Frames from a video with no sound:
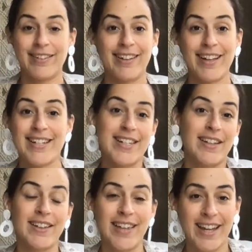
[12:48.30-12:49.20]

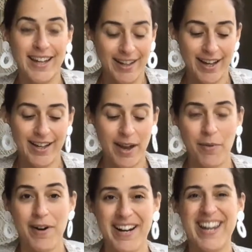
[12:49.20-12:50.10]
until like I can't
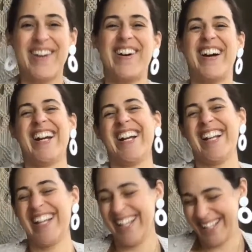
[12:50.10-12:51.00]
wear it anymore.
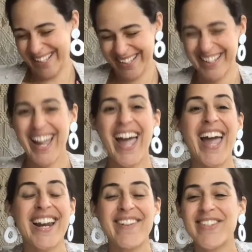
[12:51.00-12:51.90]

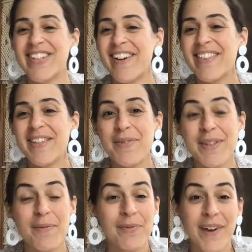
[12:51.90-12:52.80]
And I was sharing this with
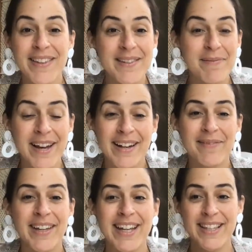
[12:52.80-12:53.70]
some friends of mine. I'm
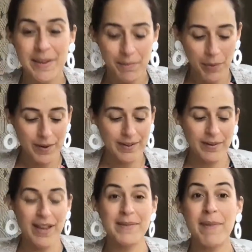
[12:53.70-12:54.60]
like, it's important
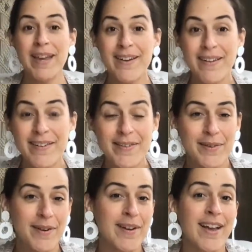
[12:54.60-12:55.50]
as makers,
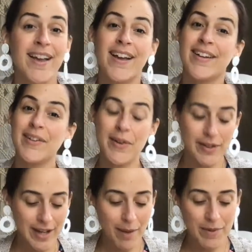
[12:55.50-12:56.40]
or
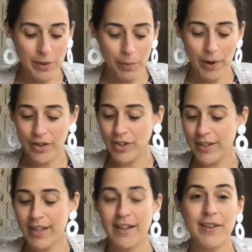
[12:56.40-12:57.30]
your time is so precious
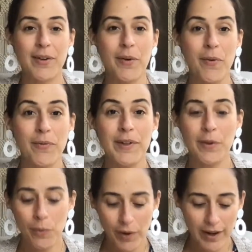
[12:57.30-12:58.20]
that hopefully
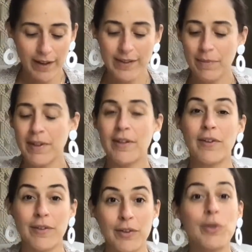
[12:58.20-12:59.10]
you're working on something
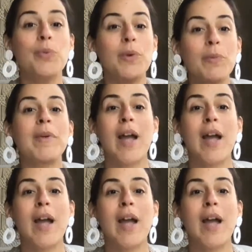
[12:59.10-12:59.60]
you will be